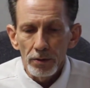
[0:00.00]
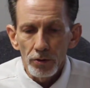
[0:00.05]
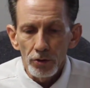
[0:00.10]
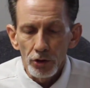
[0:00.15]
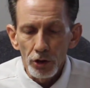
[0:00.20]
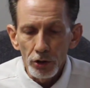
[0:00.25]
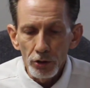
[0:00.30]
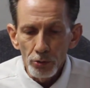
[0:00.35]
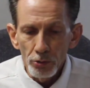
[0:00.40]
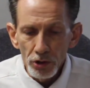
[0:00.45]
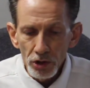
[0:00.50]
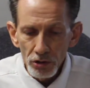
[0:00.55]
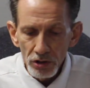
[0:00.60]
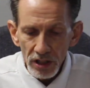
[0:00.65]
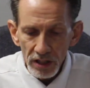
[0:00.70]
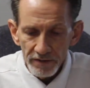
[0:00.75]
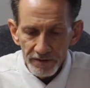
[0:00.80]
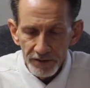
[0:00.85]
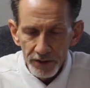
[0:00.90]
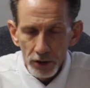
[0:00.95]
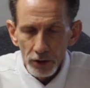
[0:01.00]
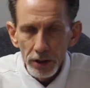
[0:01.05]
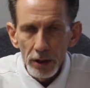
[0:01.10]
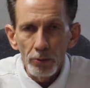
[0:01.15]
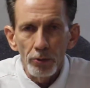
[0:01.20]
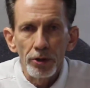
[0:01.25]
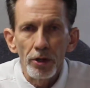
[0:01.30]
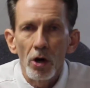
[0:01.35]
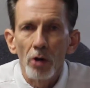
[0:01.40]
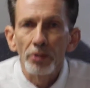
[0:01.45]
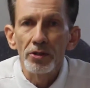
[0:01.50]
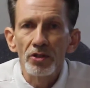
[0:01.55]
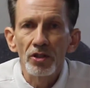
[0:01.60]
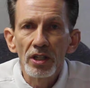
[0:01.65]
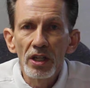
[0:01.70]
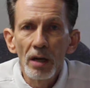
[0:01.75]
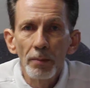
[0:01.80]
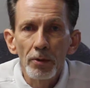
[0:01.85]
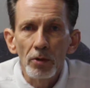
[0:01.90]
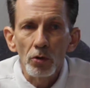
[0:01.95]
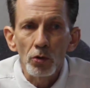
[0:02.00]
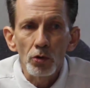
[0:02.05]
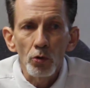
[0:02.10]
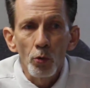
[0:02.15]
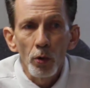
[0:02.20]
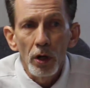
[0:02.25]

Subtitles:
So you get filled up with all these chemicals.